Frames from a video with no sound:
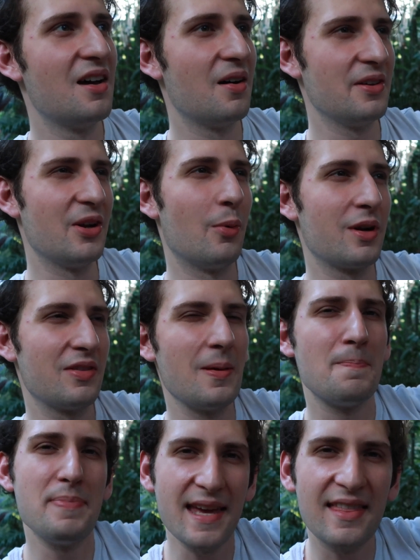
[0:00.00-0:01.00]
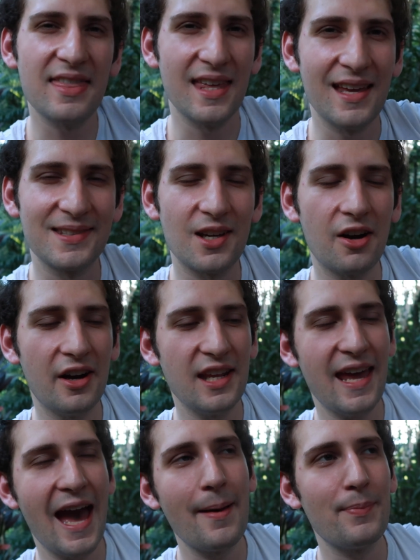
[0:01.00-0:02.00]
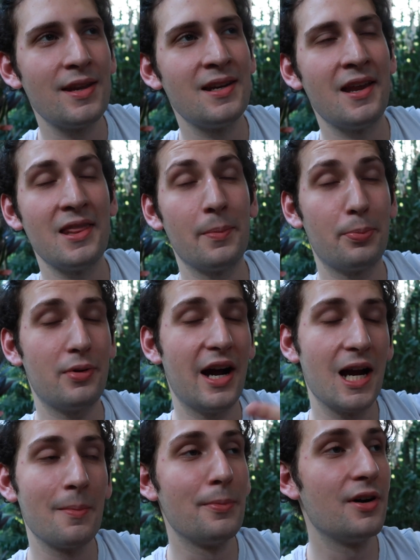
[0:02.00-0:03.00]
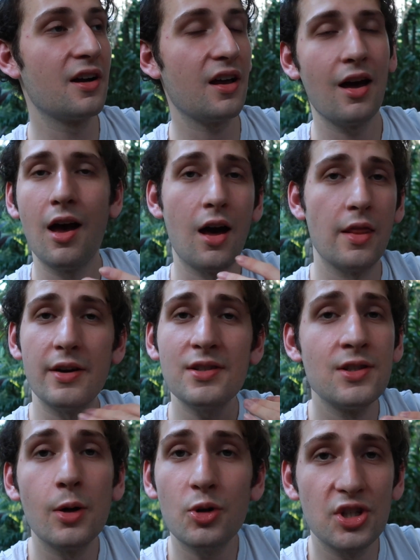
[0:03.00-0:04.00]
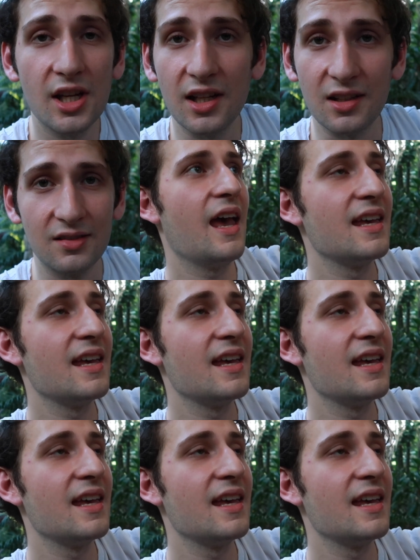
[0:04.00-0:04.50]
you know, one of the big things already happened in the prior book. There's no chill.